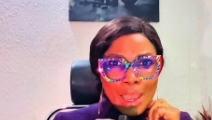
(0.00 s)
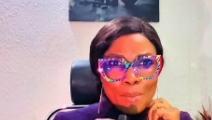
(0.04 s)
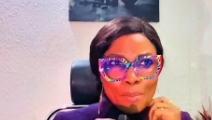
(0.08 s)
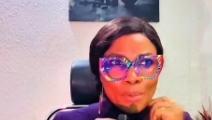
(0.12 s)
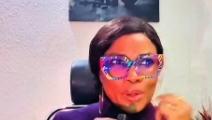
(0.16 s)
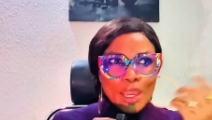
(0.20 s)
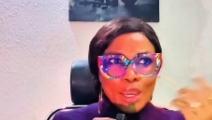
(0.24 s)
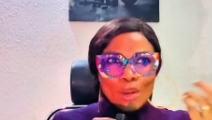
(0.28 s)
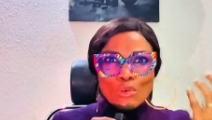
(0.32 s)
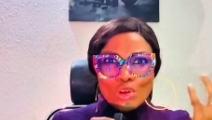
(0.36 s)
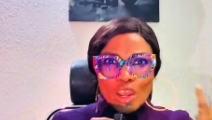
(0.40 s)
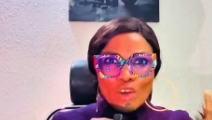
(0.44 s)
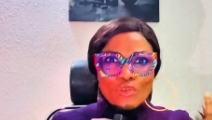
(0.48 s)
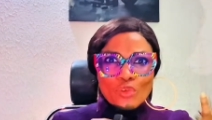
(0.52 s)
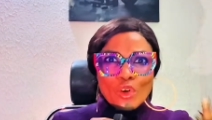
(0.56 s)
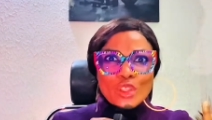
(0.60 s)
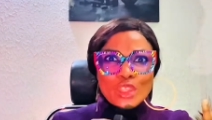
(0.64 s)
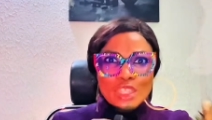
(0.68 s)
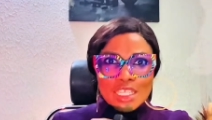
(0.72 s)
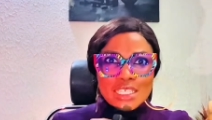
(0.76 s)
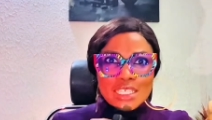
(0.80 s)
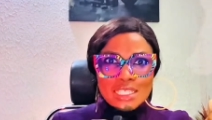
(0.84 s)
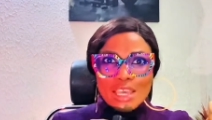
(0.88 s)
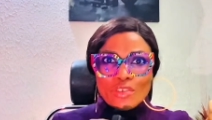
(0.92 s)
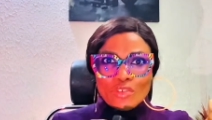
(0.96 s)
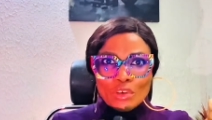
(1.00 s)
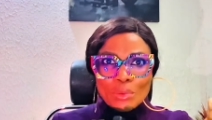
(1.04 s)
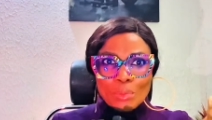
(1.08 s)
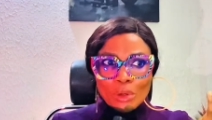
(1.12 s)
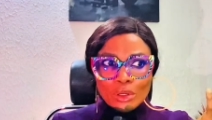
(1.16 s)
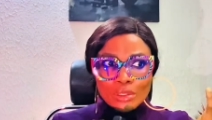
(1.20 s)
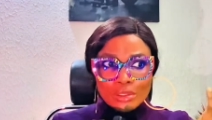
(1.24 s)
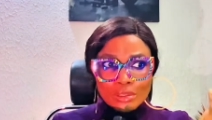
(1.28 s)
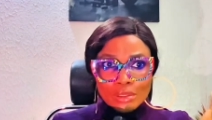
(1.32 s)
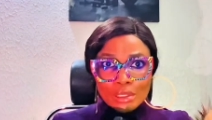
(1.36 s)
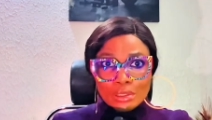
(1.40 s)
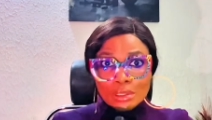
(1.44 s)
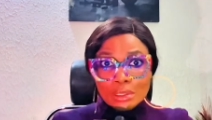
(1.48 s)
but I could afford this every
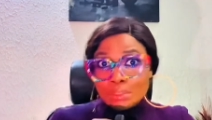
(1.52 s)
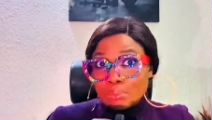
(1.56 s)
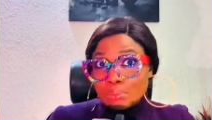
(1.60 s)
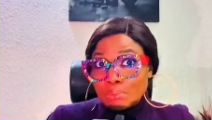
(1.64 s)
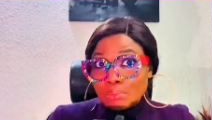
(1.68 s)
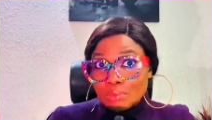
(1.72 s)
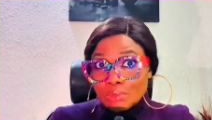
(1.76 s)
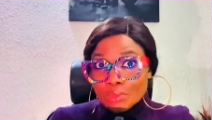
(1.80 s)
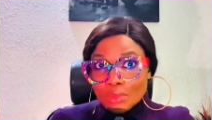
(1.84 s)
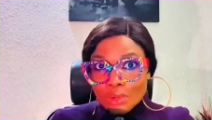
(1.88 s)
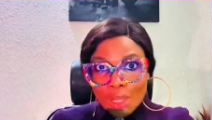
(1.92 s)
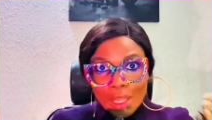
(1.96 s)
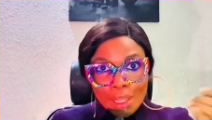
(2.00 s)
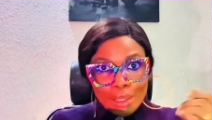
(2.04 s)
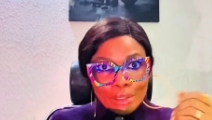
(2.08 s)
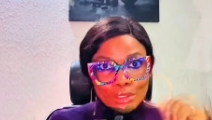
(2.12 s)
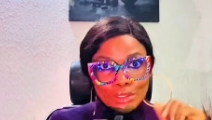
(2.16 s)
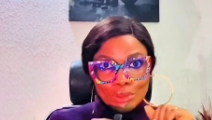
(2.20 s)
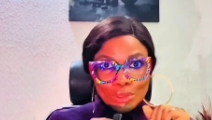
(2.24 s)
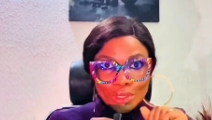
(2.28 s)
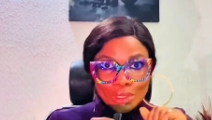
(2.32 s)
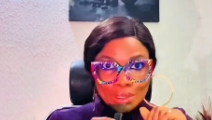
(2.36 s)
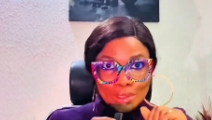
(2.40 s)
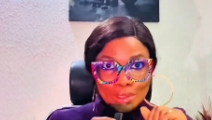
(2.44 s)
month. I said, well, you were